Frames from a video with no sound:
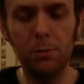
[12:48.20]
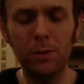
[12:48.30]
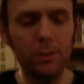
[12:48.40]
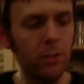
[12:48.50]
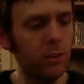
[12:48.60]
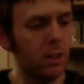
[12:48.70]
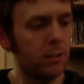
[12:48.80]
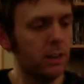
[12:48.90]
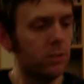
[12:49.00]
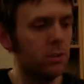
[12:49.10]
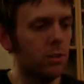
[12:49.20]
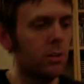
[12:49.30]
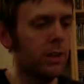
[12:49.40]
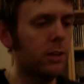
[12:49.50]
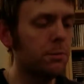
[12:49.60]
But they've all got a great
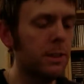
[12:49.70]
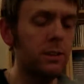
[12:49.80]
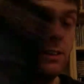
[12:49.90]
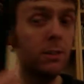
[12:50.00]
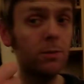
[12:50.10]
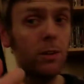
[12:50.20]
story, especially this